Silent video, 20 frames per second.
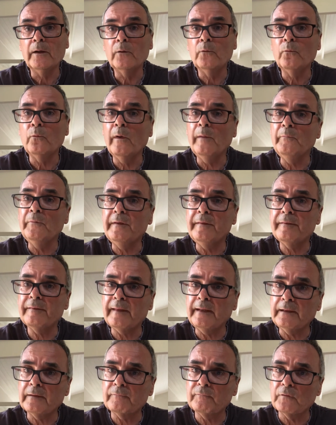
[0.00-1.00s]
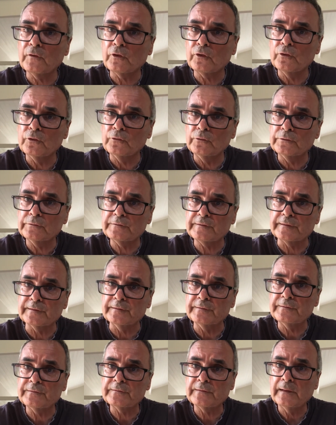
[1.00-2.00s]
When we think of the
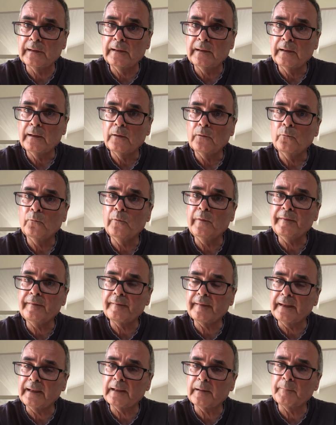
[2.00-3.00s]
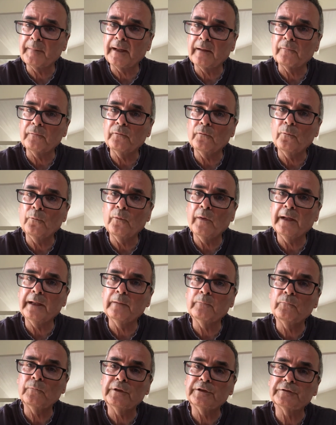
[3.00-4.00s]
causes, we think about the way
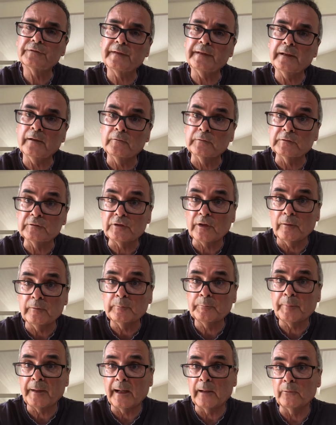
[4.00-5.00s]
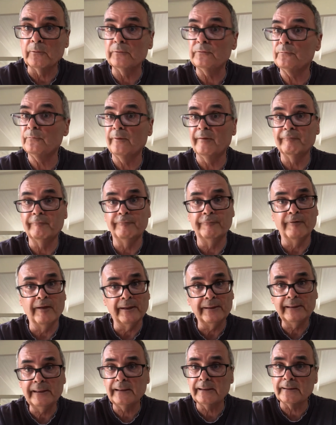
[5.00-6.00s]
in which the Entente powers were
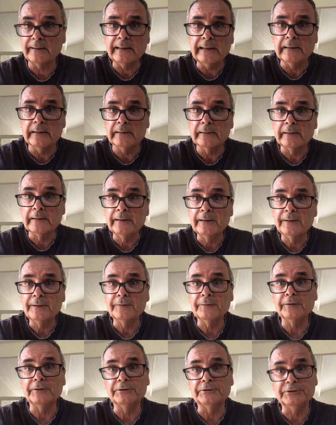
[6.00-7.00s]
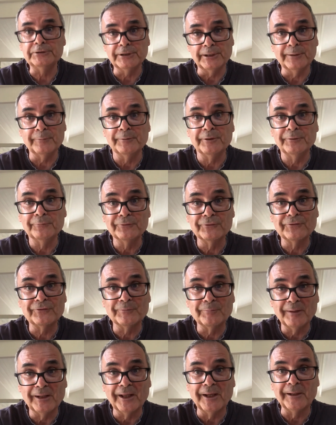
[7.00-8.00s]
very clear that Germany was to
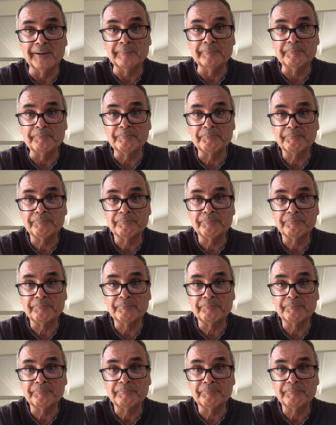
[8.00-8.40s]
blame.